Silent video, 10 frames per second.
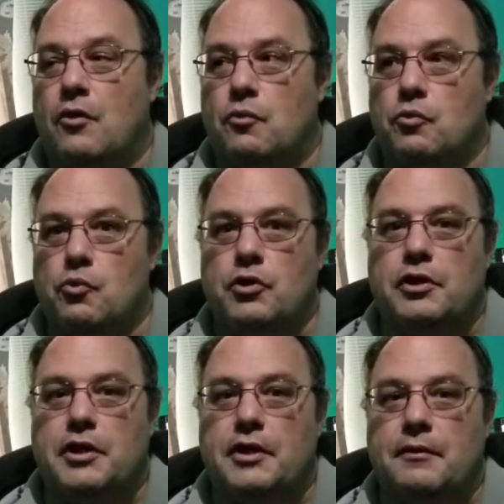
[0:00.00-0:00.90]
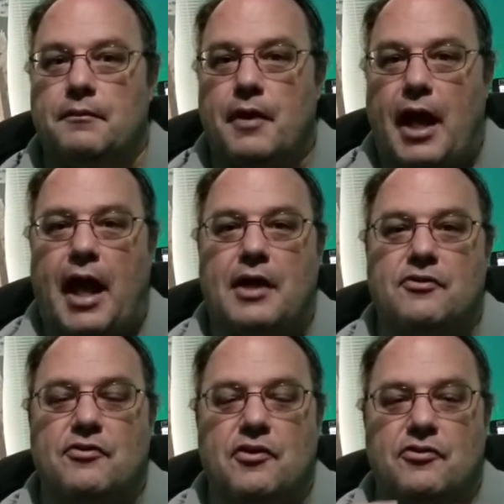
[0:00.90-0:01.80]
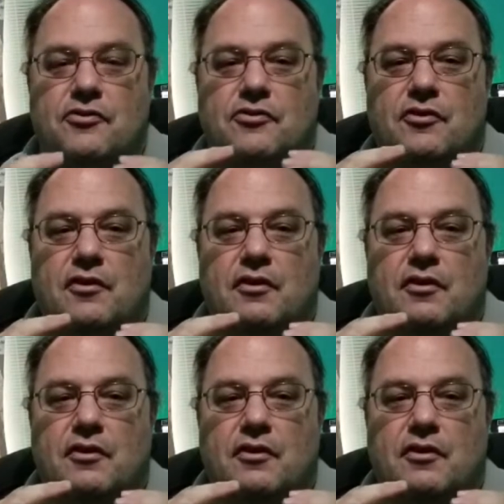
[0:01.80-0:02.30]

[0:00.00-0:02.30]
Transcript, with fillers: really adds this